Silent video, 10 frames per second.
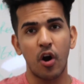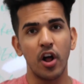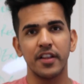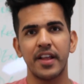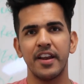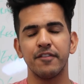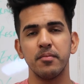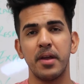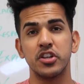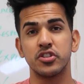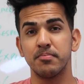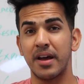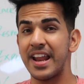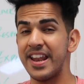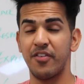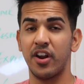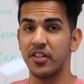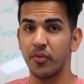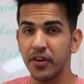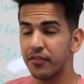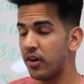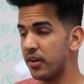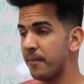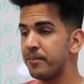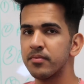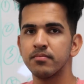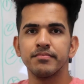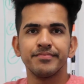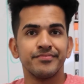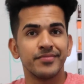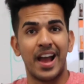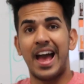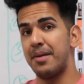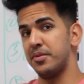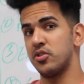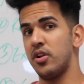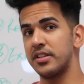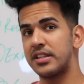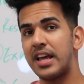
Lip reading: all of that information, but I never got the refund. Happens all the